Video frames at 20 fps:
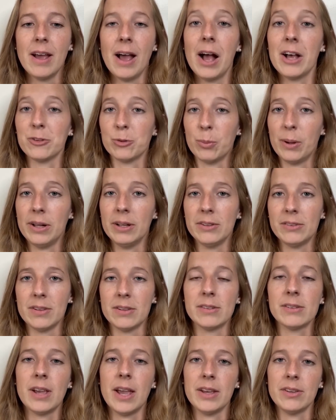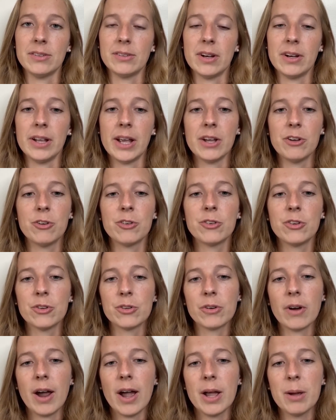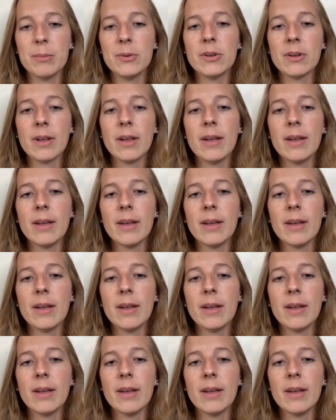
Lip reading: as well as this case study I just described,